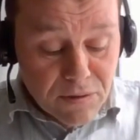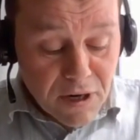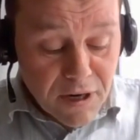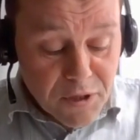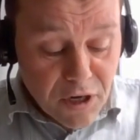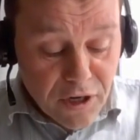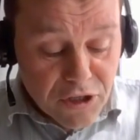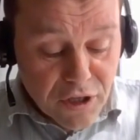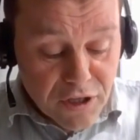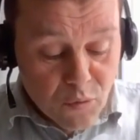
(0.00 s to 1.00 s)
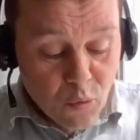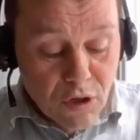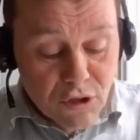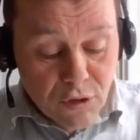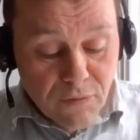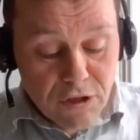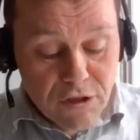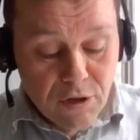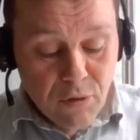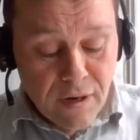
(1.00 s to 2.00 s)
Times Higher Education World
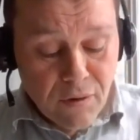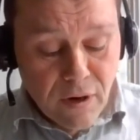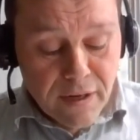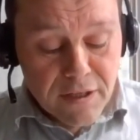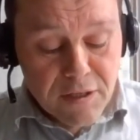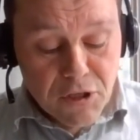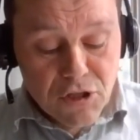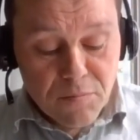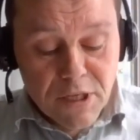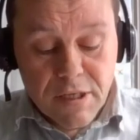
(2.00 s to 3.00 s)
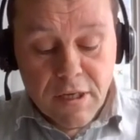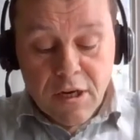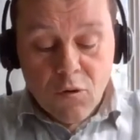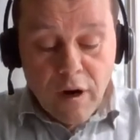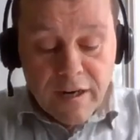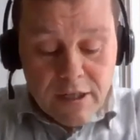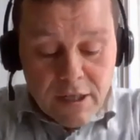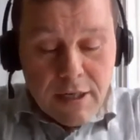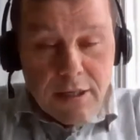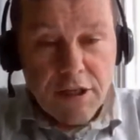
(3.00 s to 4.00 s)
University rankings by subject
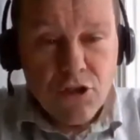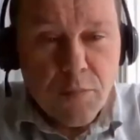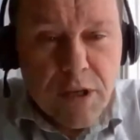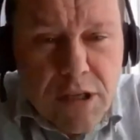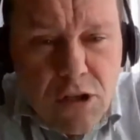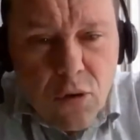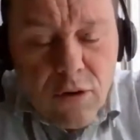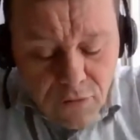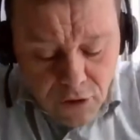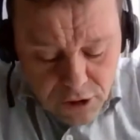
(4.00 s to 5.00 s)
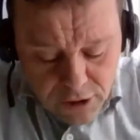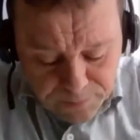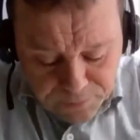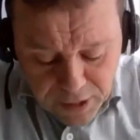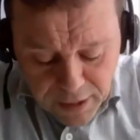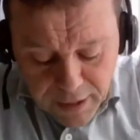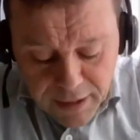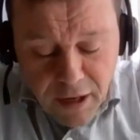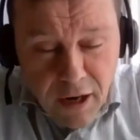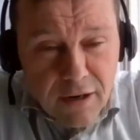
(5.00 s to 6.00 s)
ranked DCU Business School first
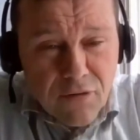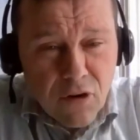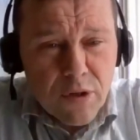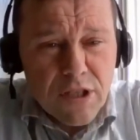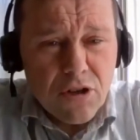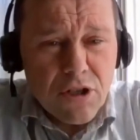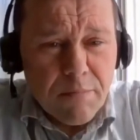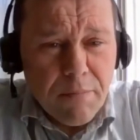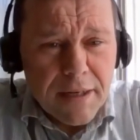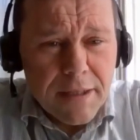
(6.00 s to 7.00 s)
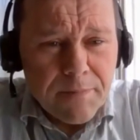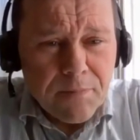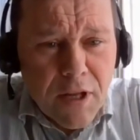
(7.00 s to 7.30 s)
in Ireland for research impact.